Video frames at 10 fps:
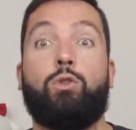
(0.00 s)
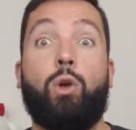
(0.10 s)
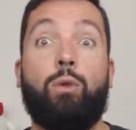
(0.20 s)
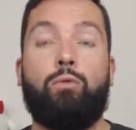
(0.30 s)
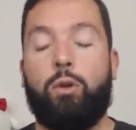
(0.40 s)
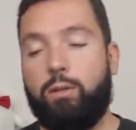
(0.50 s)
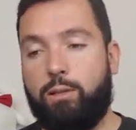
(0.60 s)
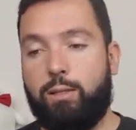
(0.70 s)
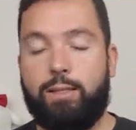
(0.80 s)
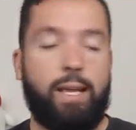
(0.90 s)
So for
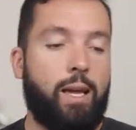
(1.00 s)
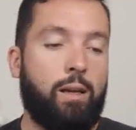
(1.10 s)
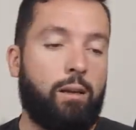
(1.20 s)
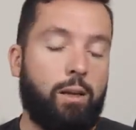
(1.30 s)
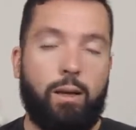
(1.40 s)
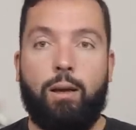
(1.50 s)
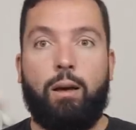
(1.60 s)
instance, say